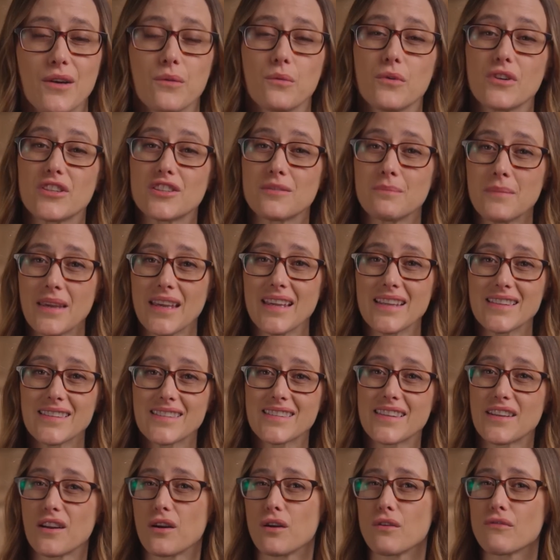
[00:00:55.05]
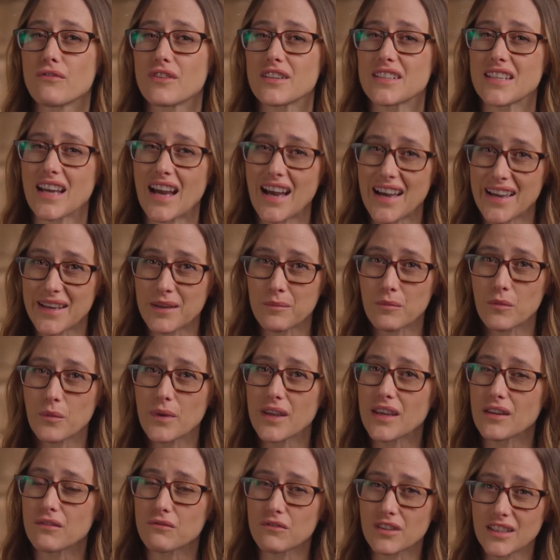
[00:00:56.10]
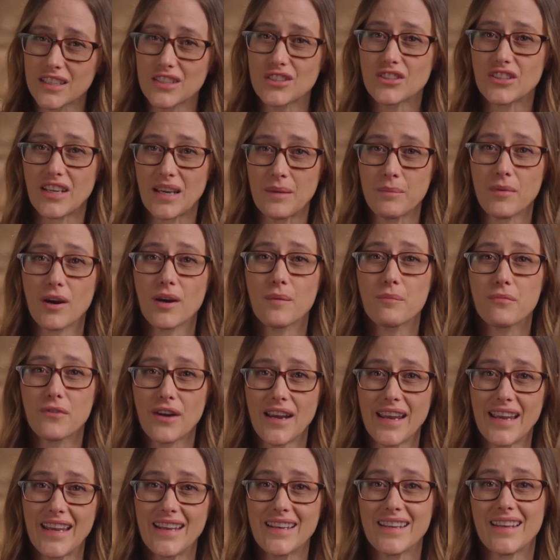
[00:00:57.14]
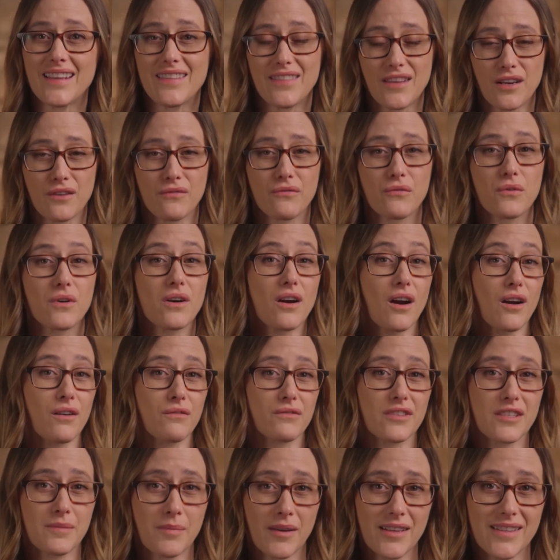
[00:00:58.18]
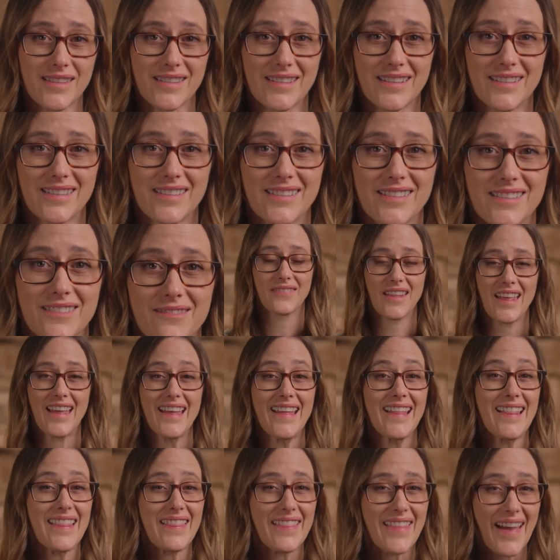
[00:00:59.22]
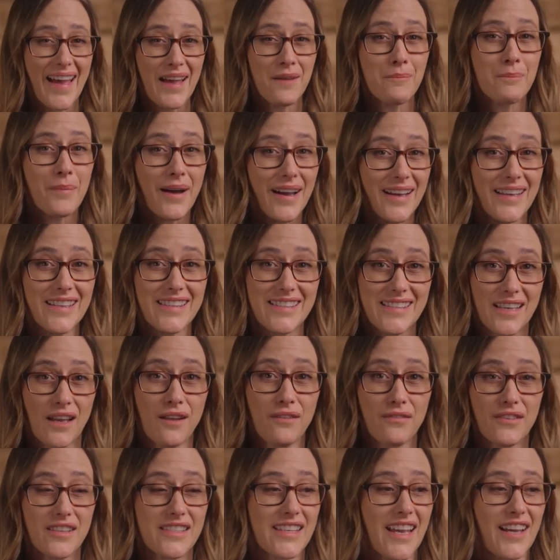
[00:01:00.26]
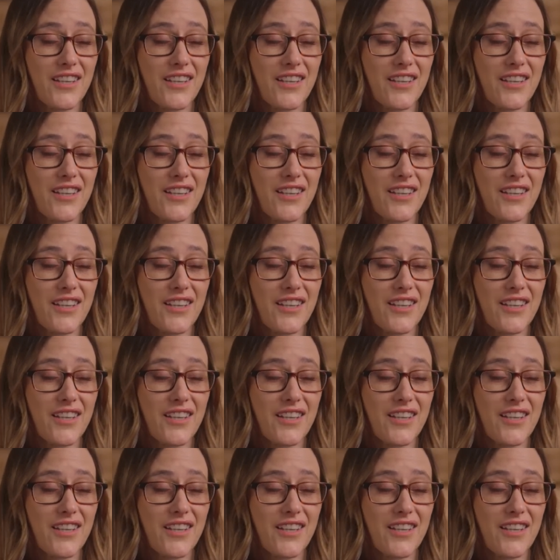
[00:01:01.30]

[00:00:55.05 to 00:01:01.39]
which means that over time we can really shape our brain and therefore our responses. That by itself is